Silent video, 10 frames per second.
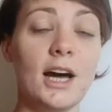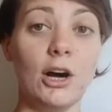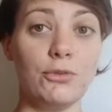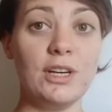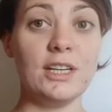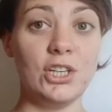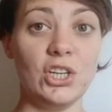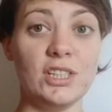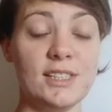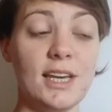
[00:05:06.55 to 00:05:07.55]
I'll read it and you
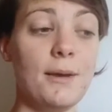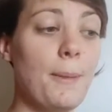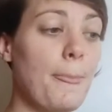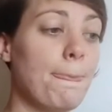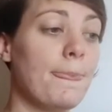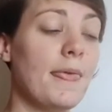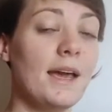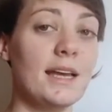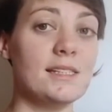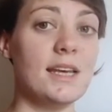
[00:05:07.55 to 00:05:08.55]
can see.
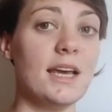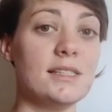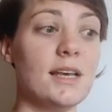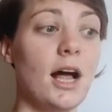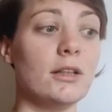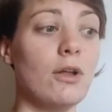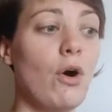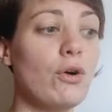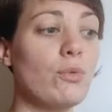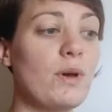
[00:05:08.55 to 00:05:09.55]
It says,
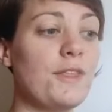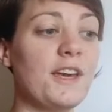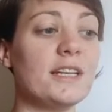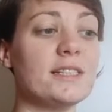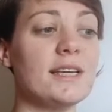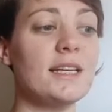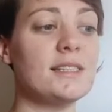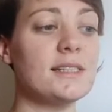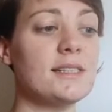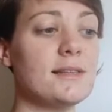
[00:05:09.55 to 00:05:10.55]
along with the
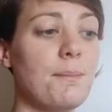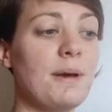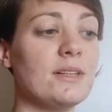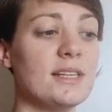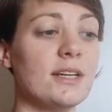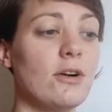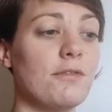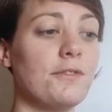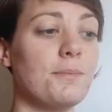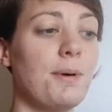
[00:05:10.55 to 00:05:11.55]
consensus building
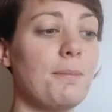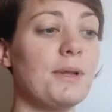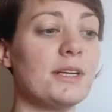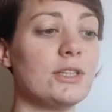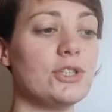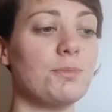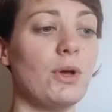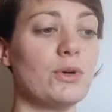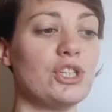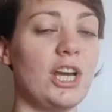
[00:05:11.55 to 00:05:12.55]
of the public to
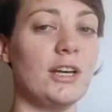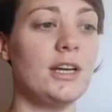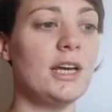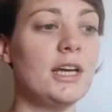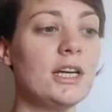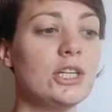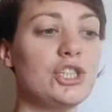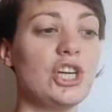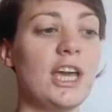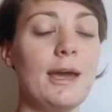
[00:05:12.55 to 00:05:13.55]
blockchain,
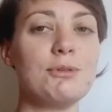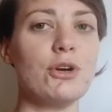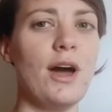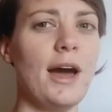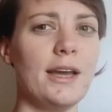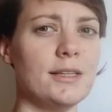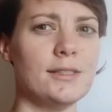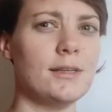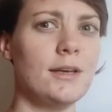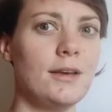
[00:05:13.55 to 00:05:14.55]
she kept her
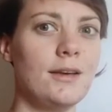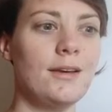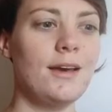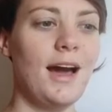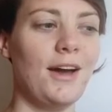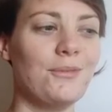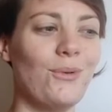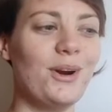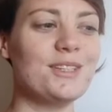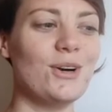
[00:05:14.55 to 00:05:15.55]
eyes and
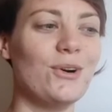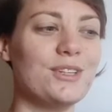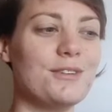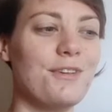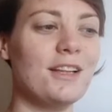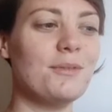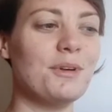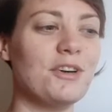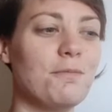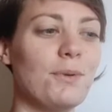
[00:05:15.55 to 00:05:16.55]
worked on
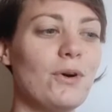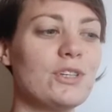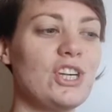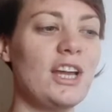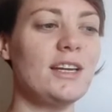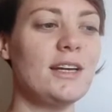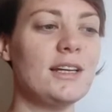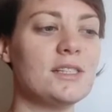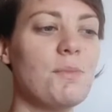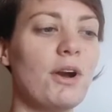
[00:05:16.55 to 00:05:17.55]
development of blockchain,
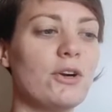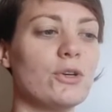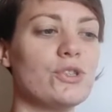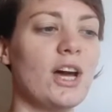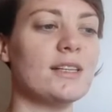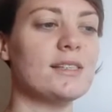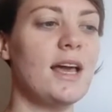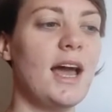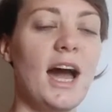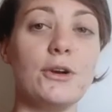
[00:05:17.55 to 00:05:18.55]
smart contracts,
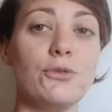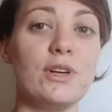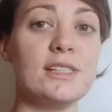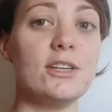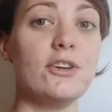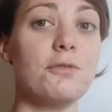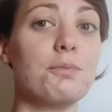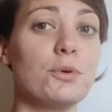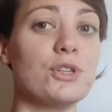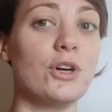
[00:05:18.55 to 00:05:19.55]
and risen of
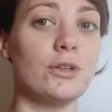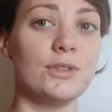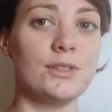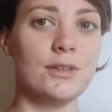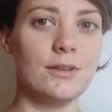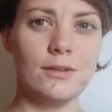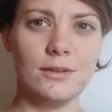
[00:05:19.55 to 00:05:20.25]
protocols.